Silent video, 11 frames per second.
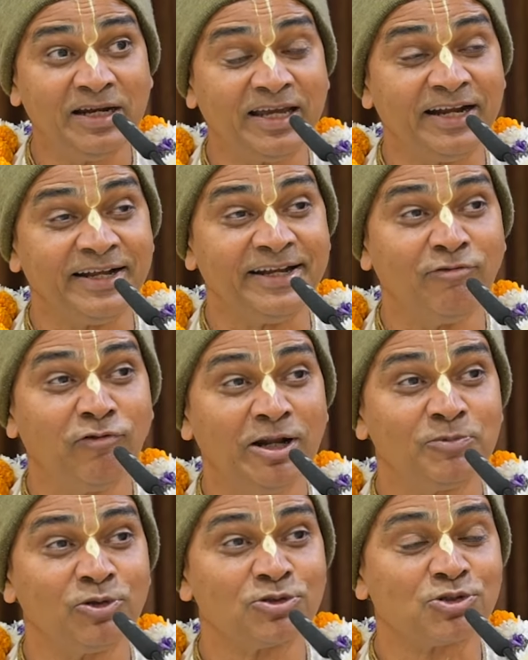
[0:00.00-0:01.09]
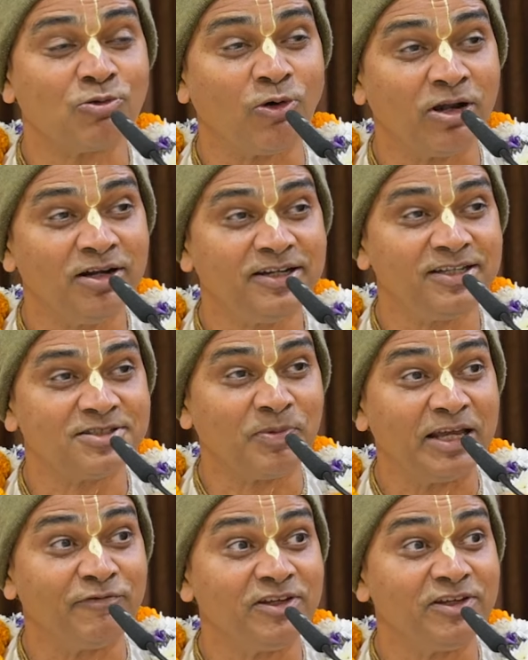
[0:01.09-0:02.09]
can develop those qualities by